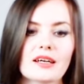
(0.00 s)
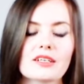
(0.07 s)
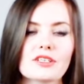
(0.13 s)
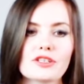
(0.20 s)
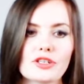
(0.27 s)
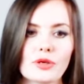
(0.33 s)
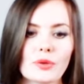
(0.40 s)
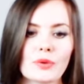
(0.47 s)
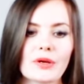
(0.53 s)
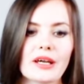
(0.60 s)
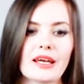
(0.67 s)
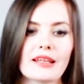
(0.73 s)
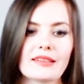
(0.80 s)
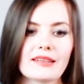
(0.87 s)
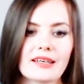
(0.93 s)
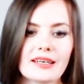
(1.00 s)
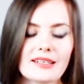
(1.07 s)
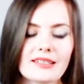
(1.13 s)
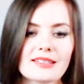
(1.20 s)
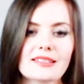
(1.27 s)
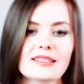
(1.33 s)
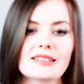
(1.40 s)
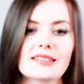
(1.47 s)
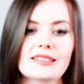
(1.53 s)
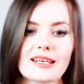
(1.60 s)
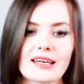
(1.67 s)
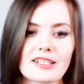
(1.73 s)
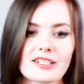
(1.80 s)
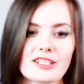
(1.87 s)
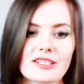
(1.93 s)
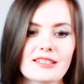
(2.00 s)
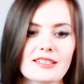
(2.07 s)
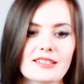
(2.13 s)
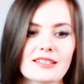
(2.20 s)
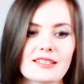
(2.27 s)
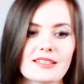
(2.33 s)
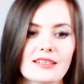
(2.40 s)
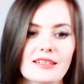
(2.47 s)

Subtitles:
So, in this sentence,